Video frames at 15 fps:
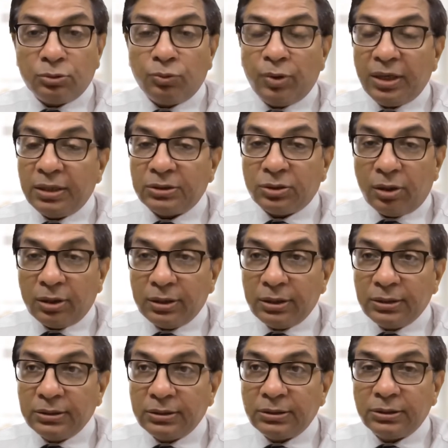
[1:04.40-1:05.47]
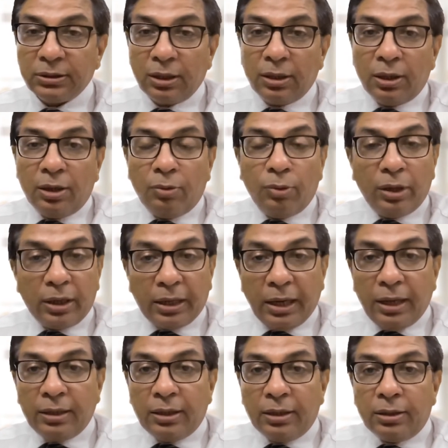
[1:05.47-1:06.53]
to various organs, where
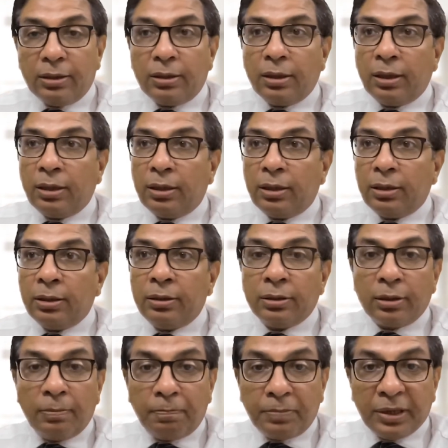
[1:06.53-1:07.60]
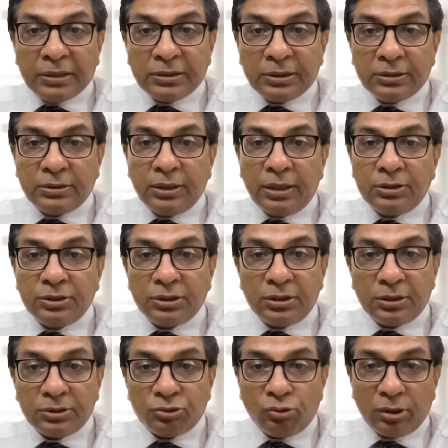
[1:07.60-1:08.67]
again it compresses the
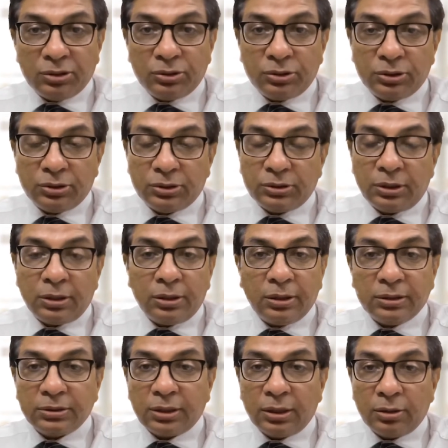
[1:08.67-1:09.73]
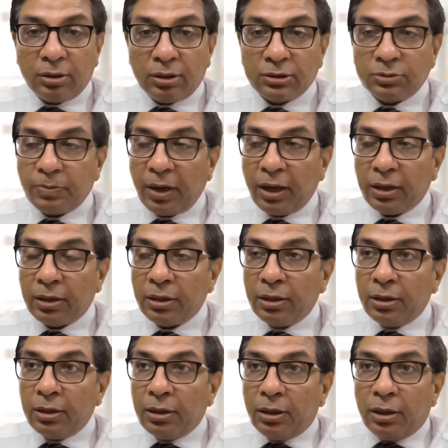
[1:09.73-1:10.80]
adjacent structures, and this can cause pain.
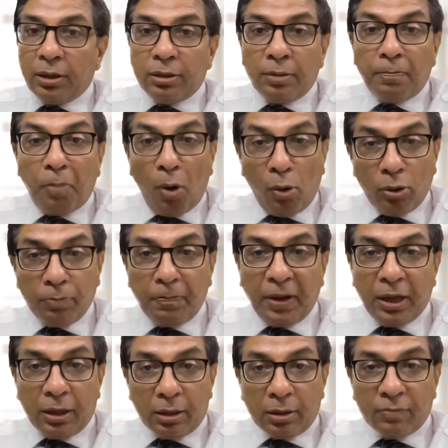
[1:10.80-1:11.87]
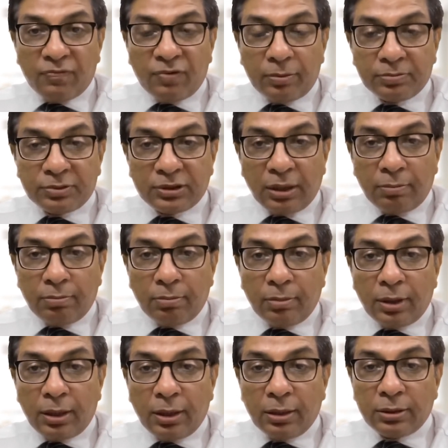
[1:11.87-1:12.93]
The bone pain from
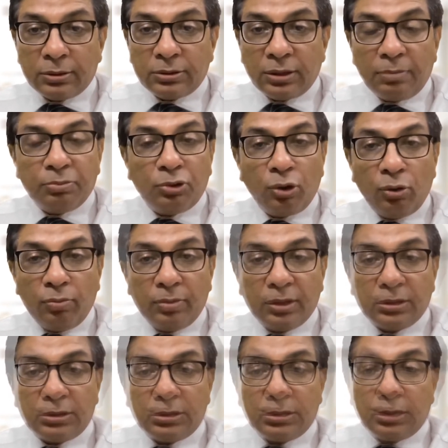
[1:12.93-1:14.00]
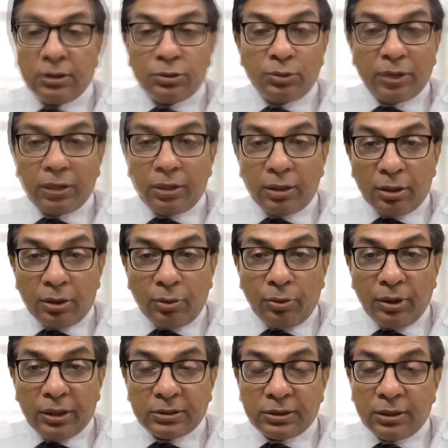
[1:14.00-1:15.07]
some tumors is very
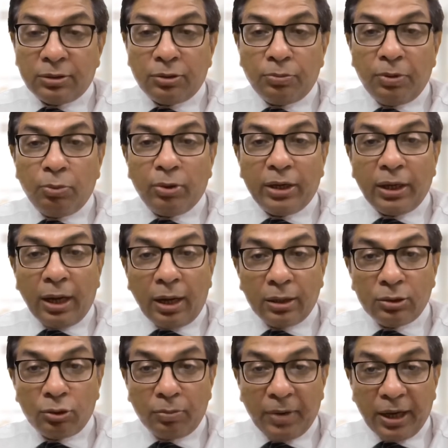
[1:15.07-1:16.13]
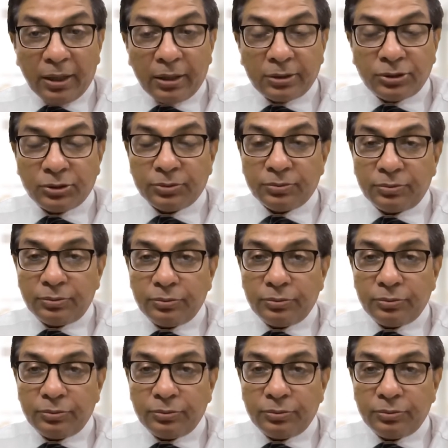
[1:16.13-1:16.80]
notorious and could be very hard to manage.